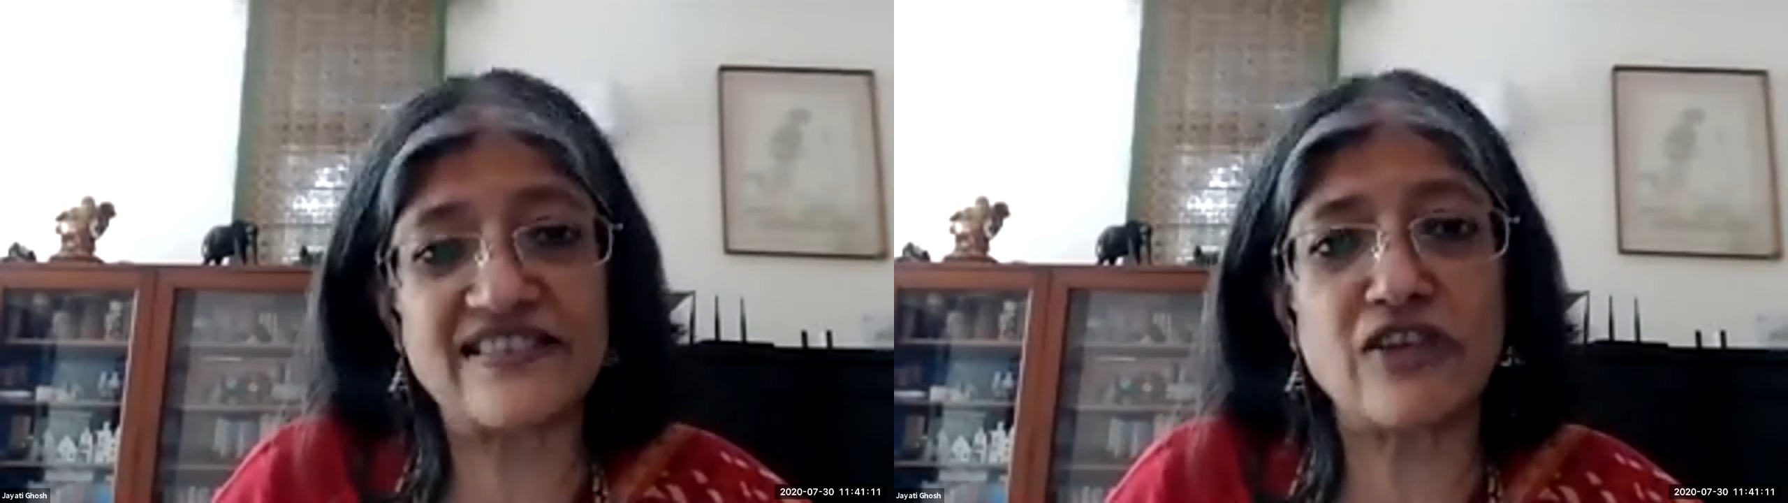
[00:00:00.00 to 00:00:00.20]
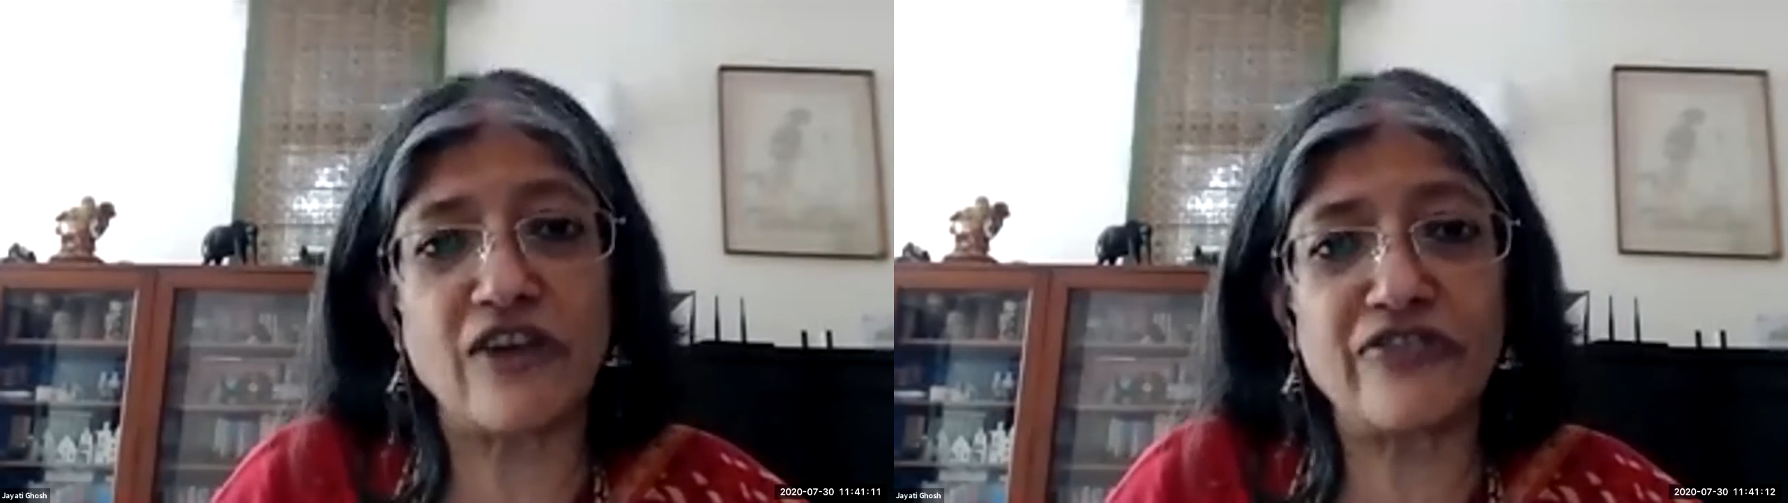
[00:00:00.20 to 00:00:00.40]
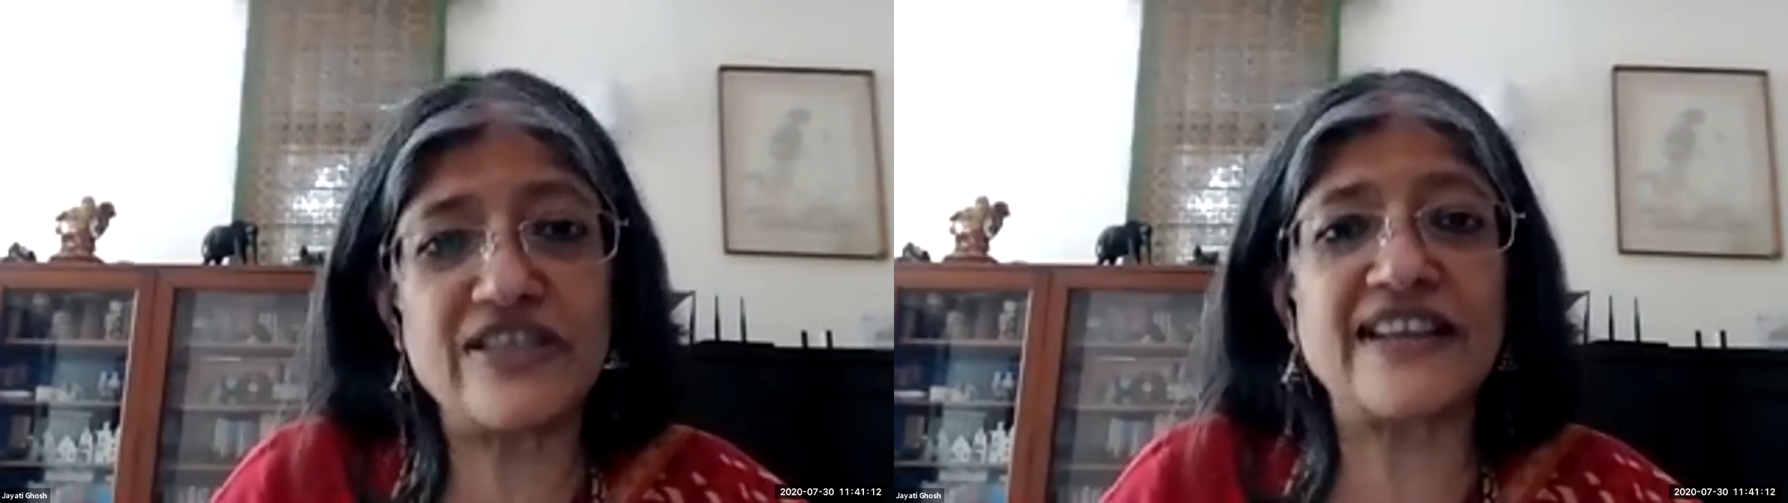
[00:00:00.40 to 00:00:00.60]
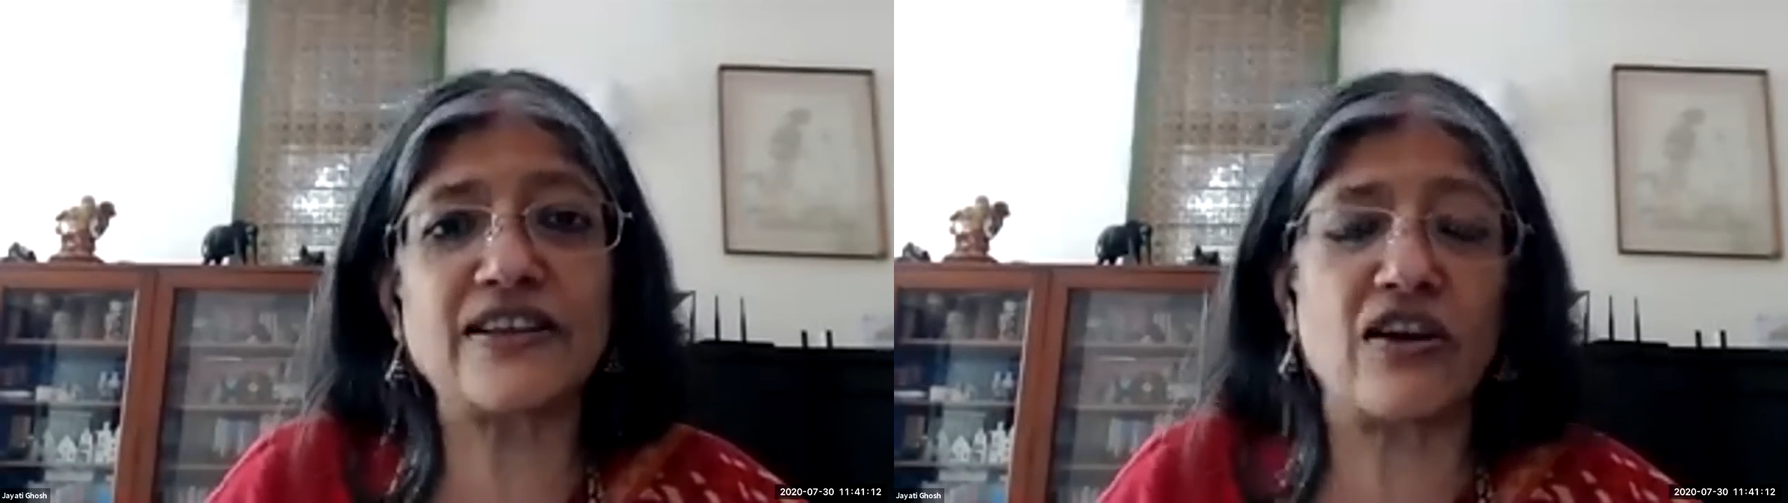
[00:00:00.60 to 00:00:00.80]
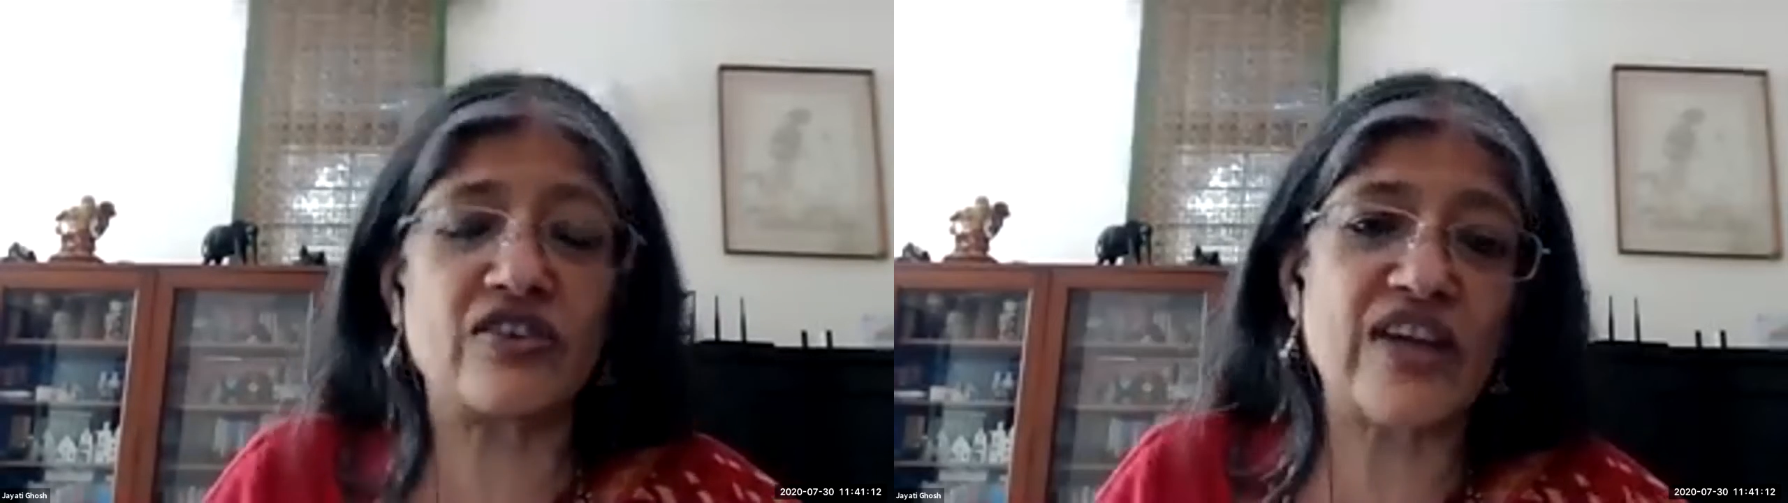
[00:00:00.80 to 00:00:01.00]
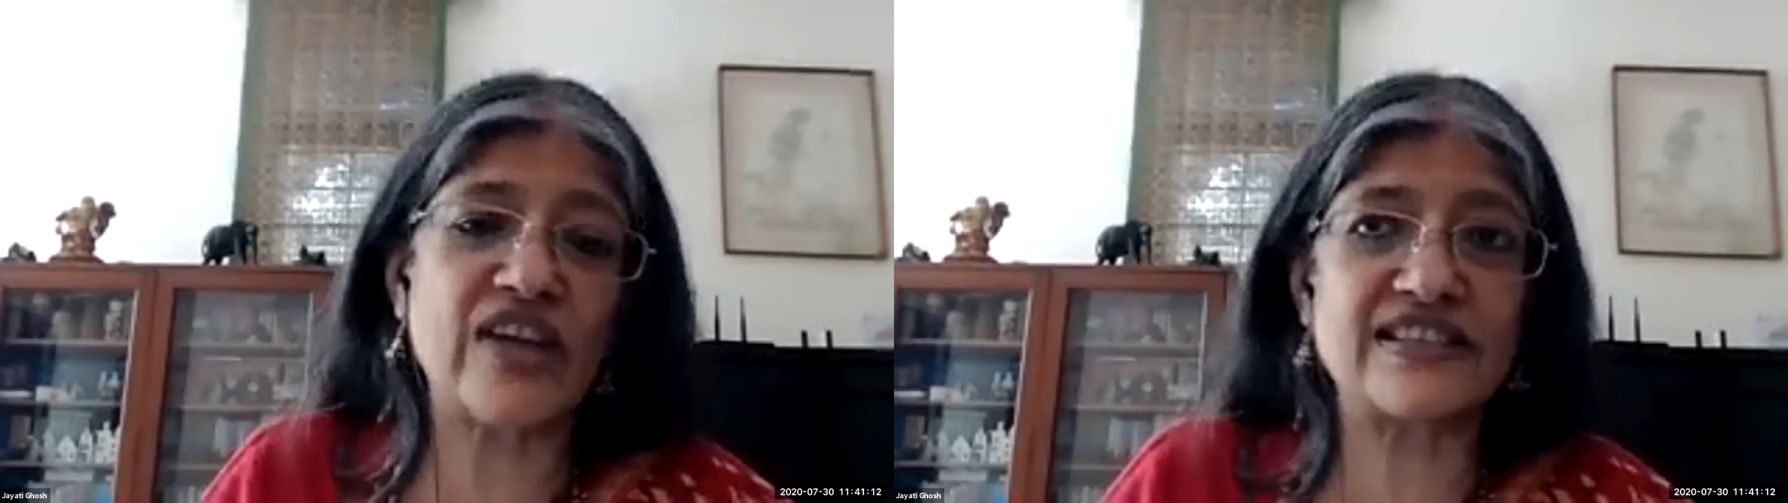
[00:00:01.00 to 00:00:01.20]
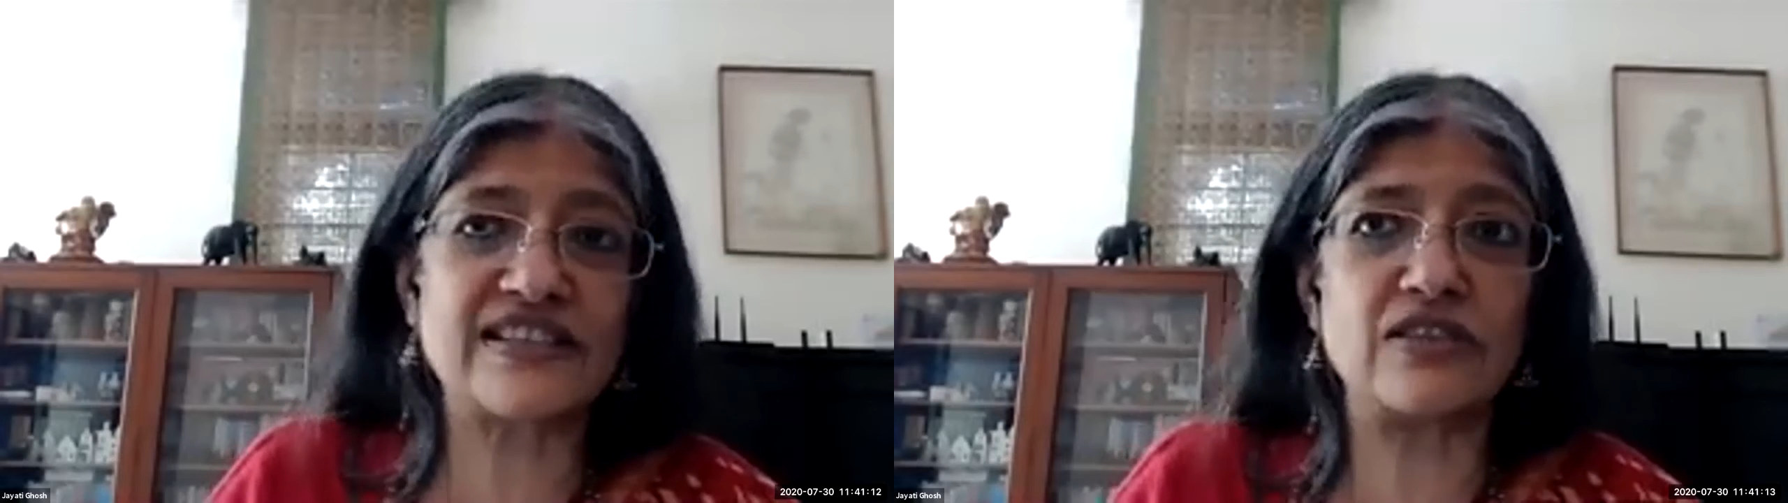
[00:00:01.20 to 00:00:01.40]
the sovereign debt contracts,